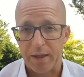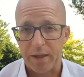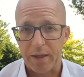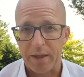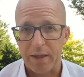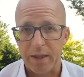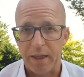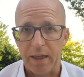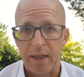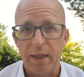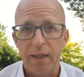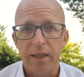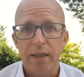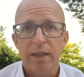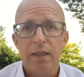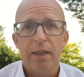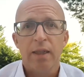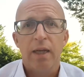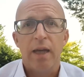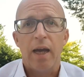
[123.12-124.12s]
can see
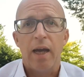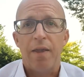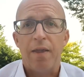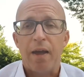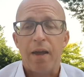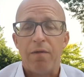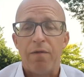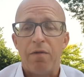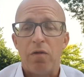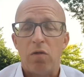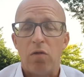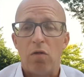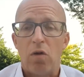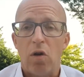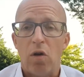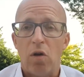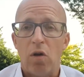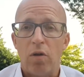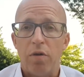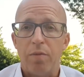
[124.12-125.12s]
and therefore
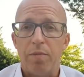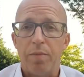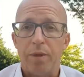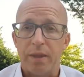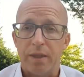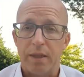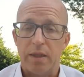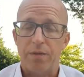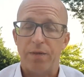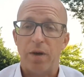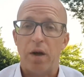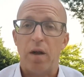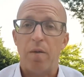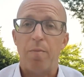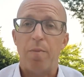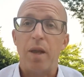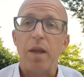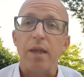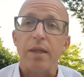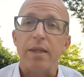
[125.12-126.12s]
on business
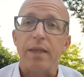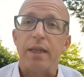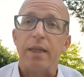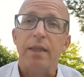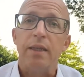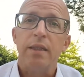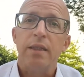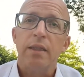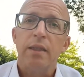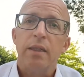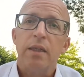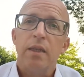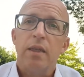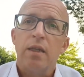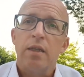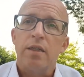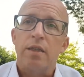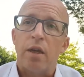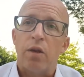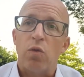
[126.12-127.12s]
viability.
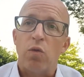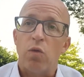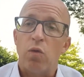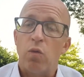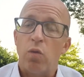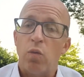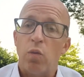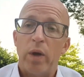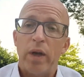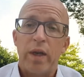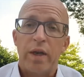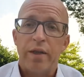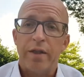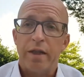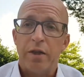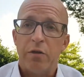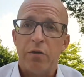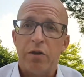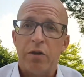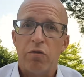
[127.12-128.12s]
So we're
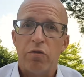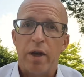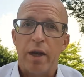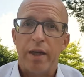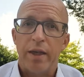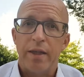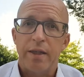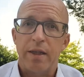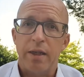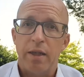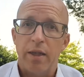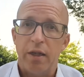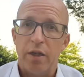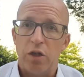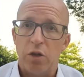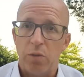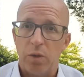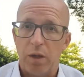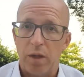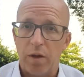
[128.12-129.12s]
continuing to raise the
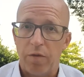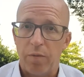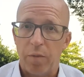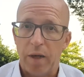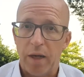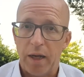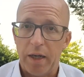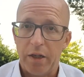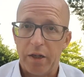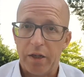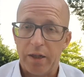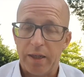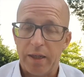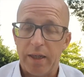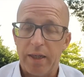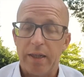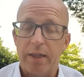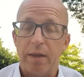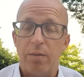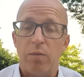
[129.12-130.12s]
issue with government
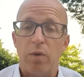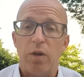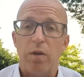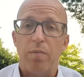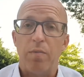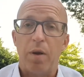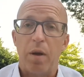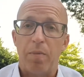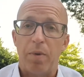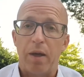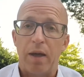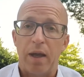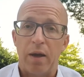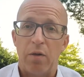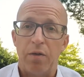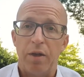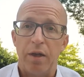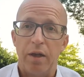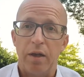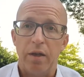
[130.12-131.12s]
agencies and with Public
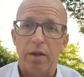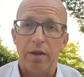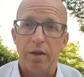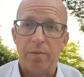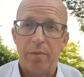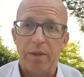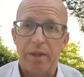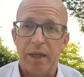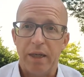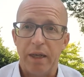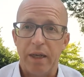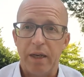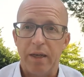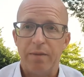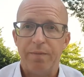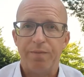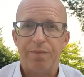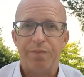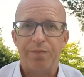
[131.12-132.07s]
Health England in particular.